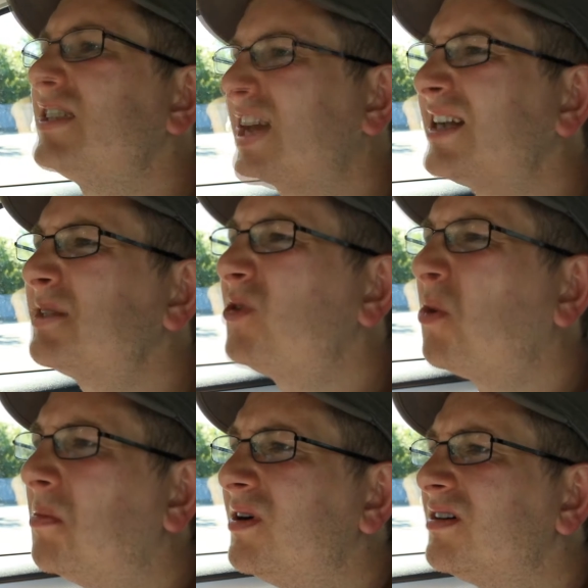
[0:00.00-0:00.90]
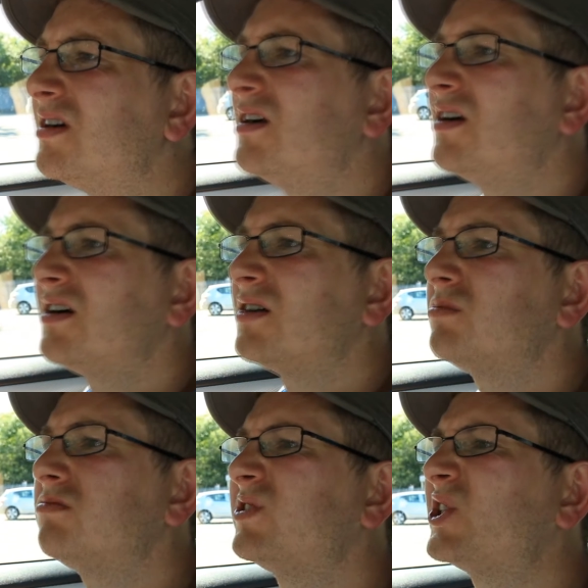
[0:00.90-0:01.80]
Is that his mum?
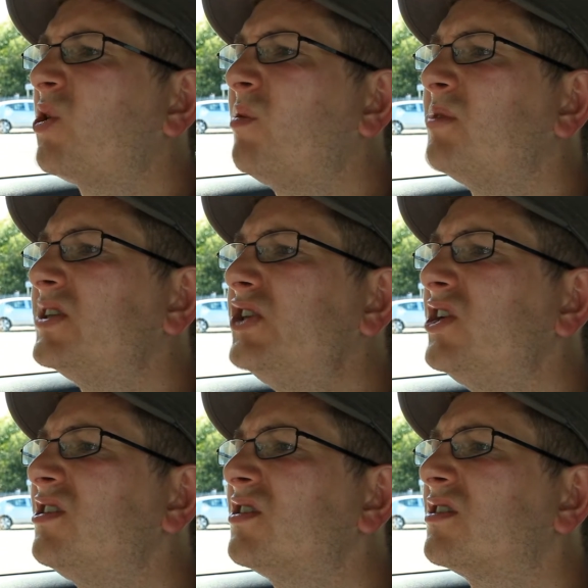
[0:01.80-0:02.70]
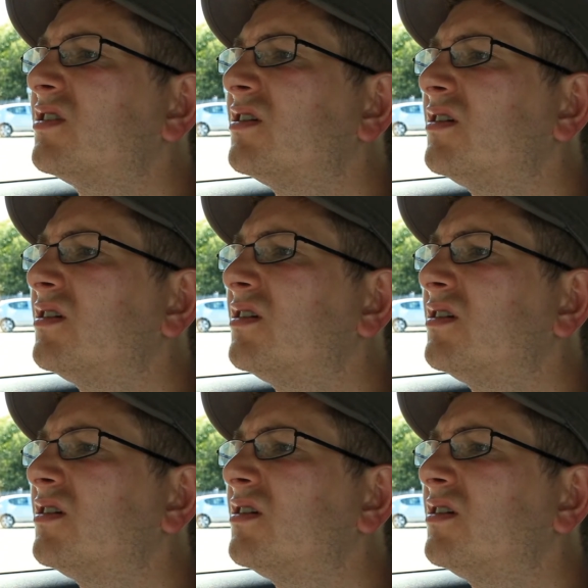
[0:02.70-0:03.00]
Oh, she's going berserk.